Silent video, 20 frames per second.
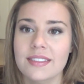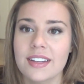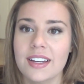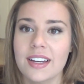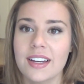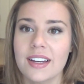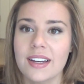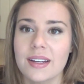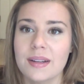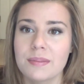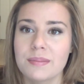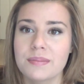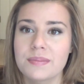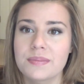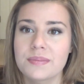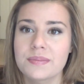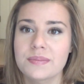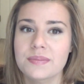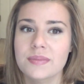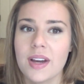
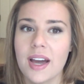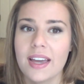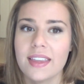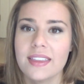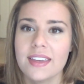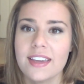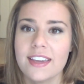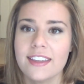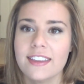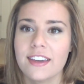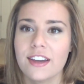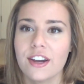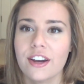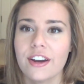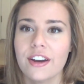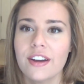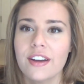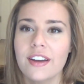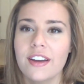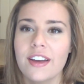
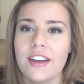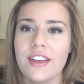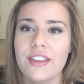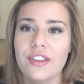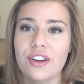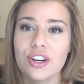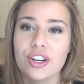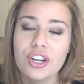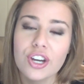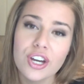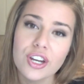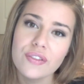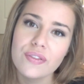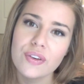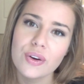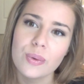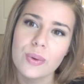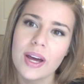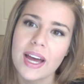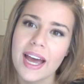they're good
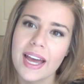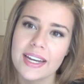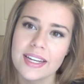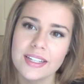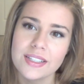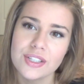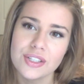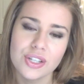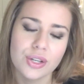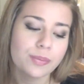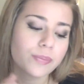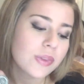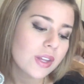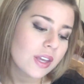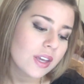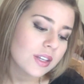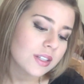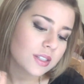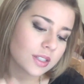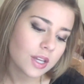for what I need to do.
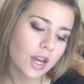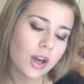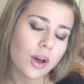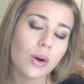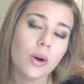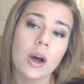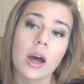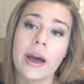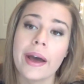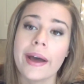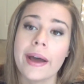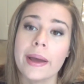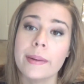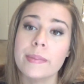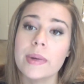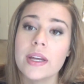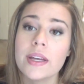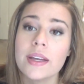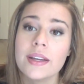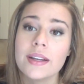So
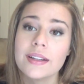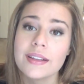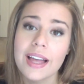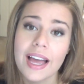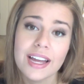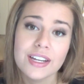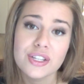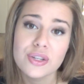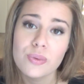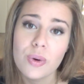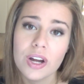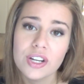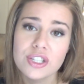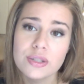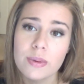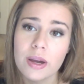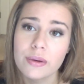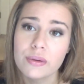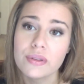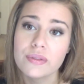I'm glad you
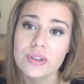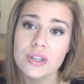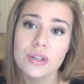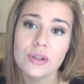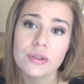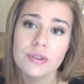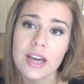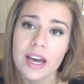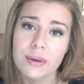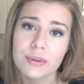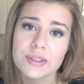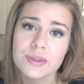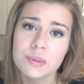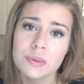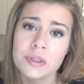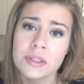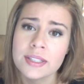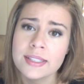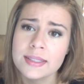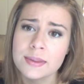watched my review. That was
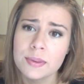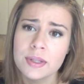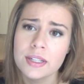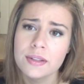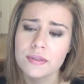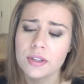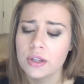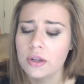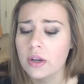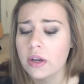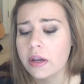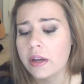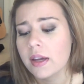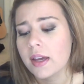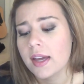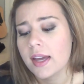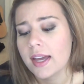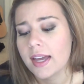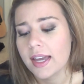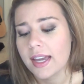really sweet of you.
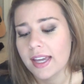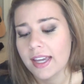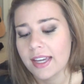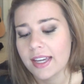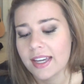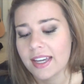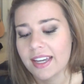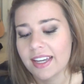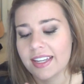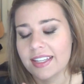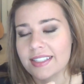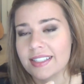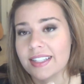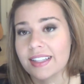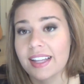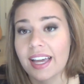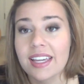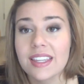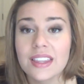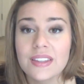And
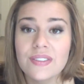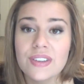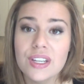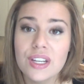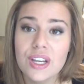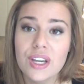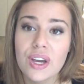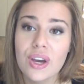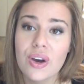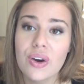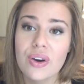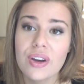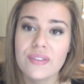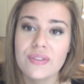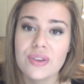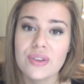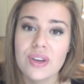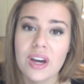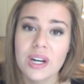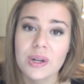like the video
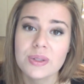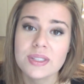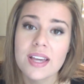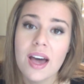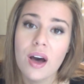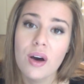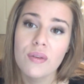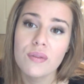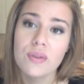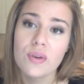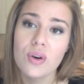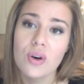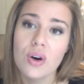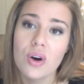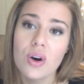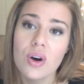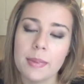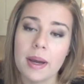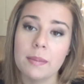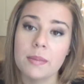if you thought it was
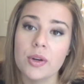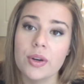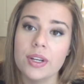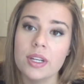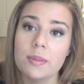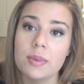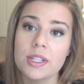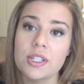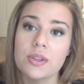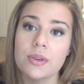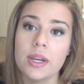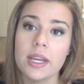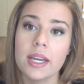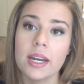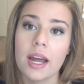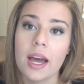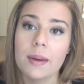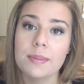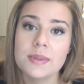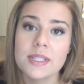helpful. I'm going to be doing
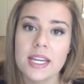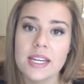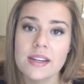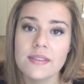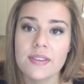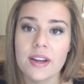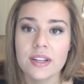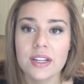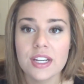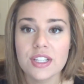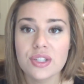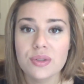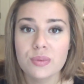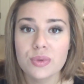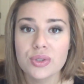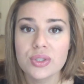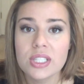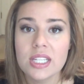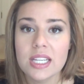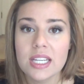an updated foundation
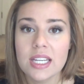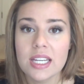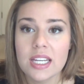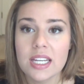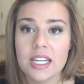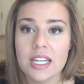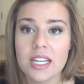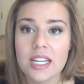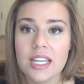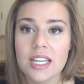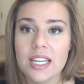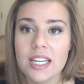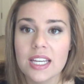routine